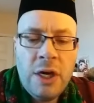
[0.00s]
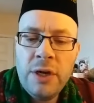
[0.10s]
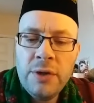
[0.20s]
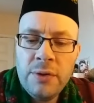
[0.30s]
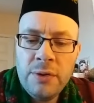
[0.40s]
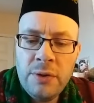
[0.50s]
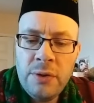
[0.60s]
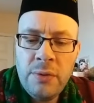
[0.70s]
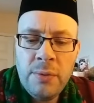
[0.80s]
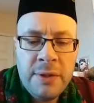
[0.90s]
do
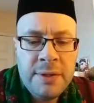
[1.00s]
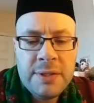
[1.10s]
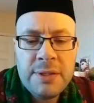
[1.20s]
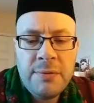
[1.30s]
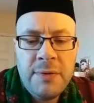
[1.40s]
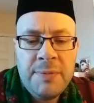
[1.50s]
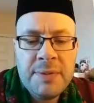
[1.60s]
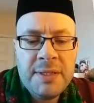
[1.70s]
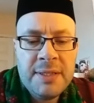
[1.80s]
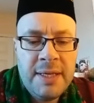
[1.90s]
you want to reap
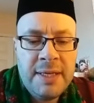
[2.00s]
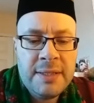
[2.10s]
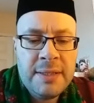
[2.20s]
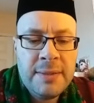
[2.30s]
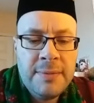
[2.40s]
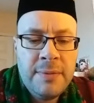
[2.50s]
success?